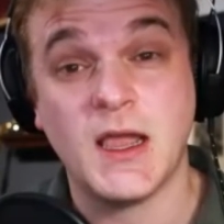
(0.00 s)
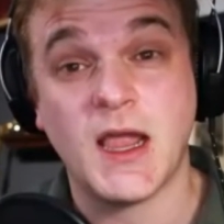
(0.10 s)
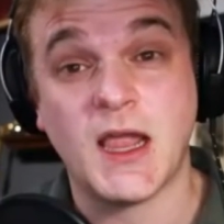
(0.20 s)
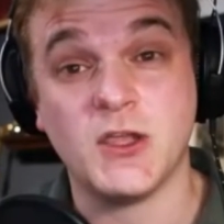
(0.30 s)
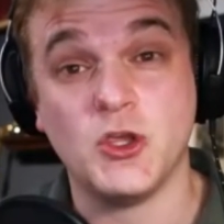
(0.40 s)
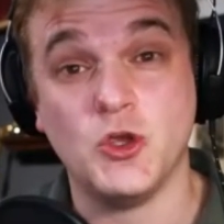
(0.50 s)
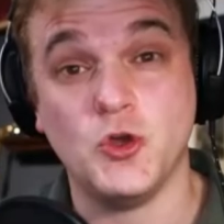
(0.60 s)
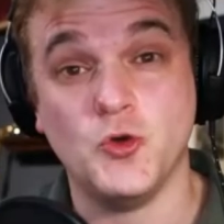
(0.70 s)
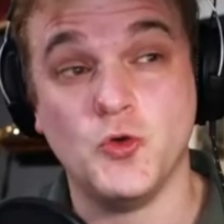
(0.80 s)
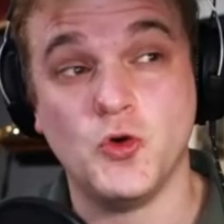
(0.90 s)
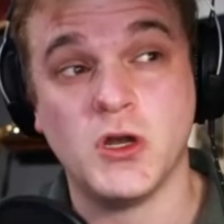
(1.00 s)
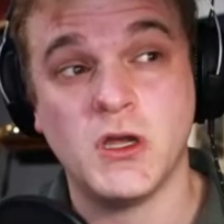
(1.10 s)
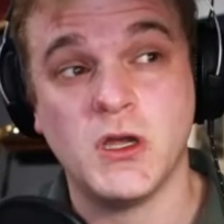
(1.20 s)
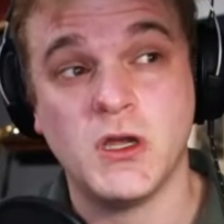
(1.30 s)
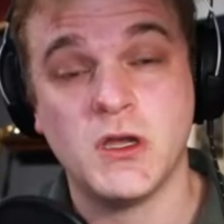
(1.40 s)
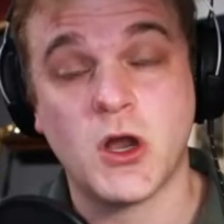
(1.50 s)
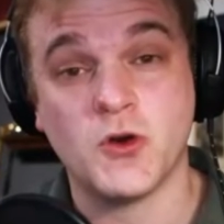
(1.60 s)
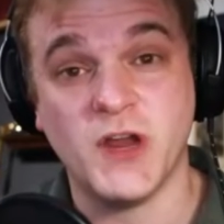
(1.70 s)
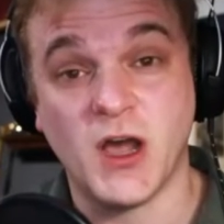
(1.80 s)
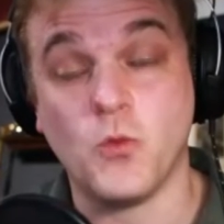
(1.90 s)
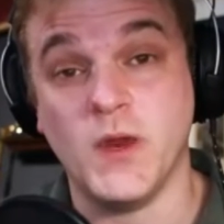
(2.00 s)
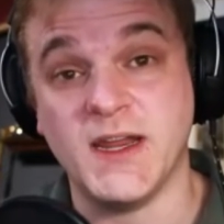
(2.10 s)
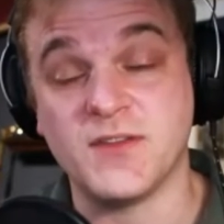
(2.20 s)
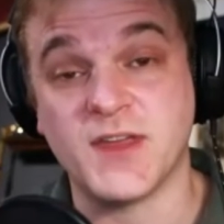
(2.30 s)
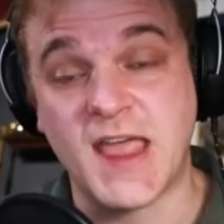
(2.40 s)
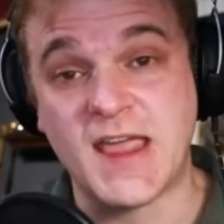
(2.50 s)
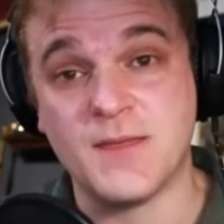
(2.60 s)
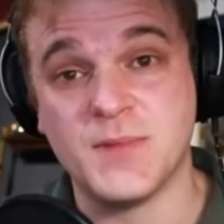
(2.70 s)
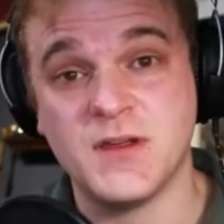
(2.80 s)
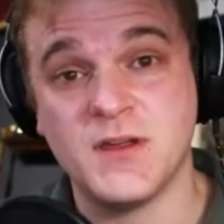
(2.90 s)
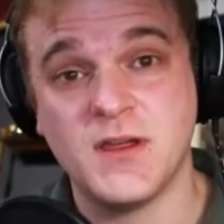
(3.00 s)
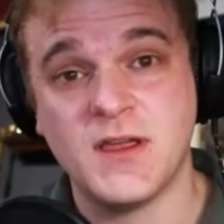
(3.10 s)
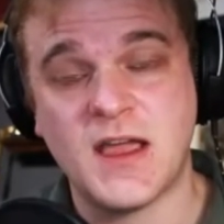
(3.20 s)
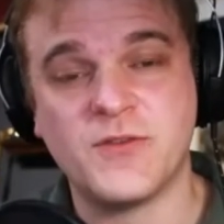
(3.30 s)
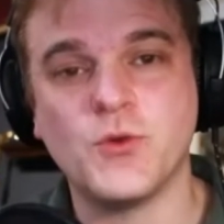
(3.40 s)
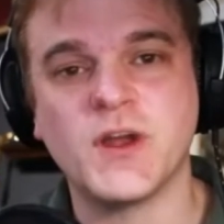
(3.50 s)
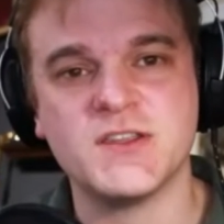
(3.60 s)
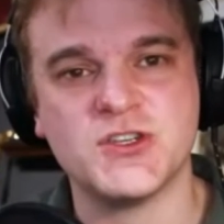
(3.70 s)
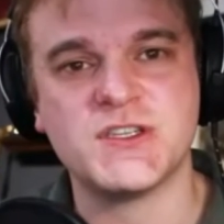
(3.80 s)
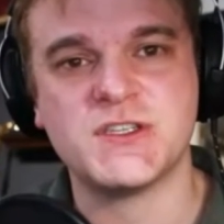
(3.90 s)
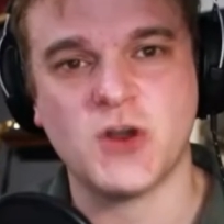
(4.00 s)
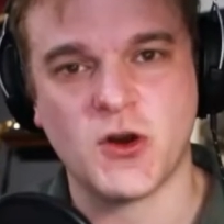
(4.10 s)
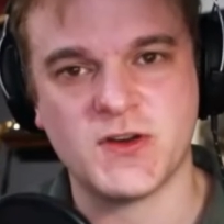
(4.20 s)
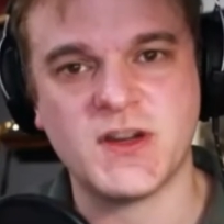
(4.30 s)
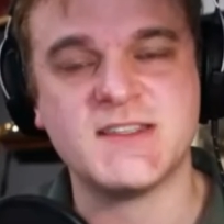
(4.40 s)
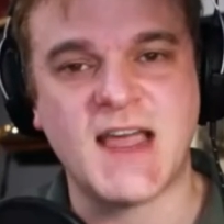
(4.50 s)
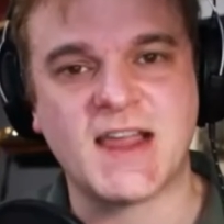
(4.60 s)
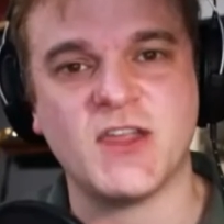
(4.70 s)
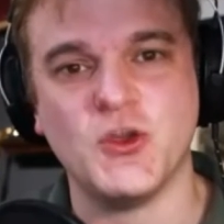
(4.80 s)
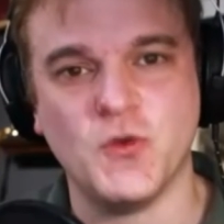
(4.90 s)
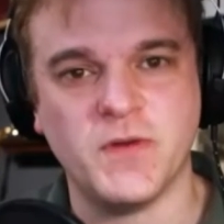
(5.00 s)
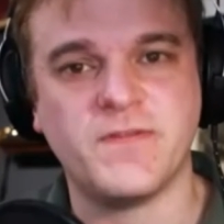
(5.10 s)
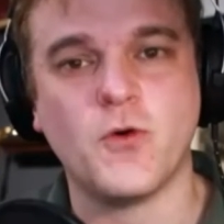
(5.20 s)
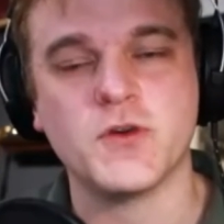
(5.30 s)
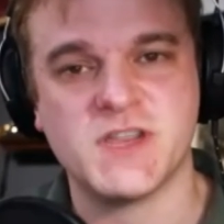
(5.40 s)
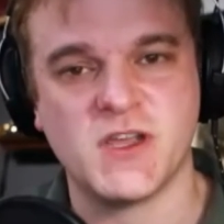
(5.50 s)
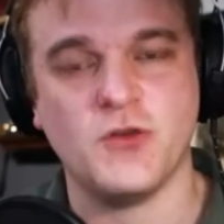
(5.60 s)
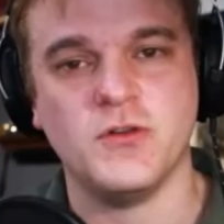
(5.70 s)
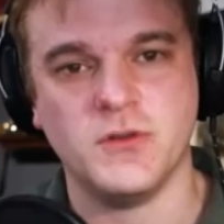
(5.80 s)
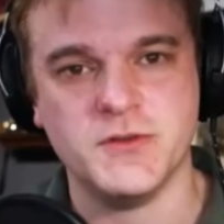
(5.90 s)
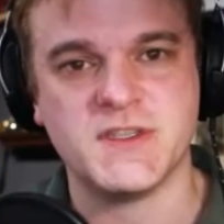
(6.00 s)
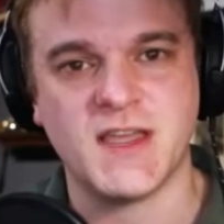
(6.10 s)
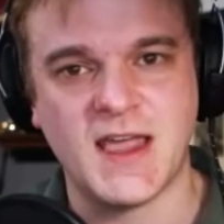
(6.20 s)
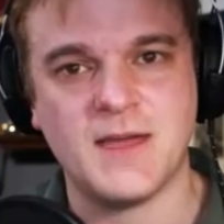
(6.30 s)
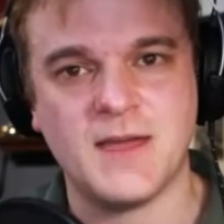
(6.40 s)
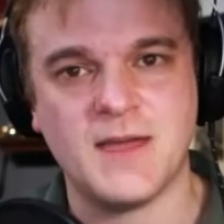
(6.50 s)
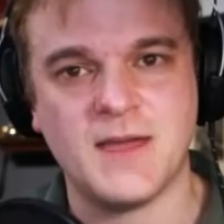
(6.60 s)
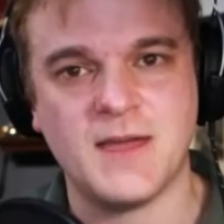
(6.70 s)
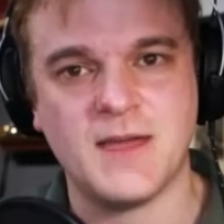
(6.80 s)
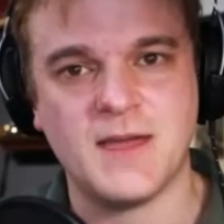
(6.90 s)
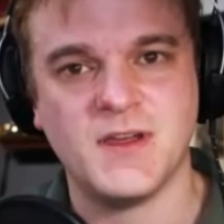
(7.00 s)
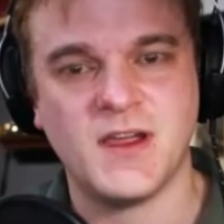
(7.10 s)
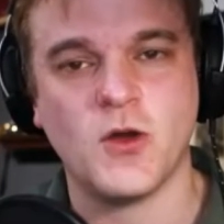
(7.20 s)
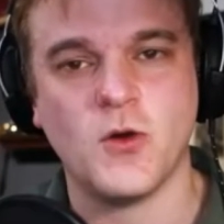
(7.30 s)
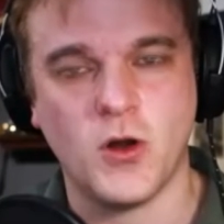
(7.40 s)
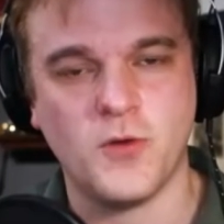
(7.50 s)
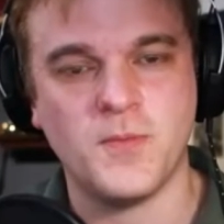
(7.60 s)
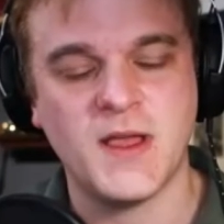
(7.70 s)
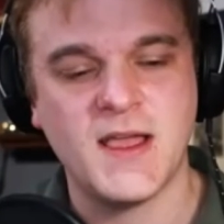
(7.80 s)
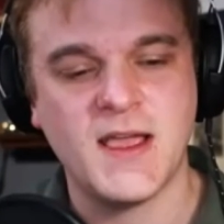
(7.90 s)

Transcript: and you are not winning the game, everyone can just start attacking you and forcing you to lose the game. Yeah. And go home.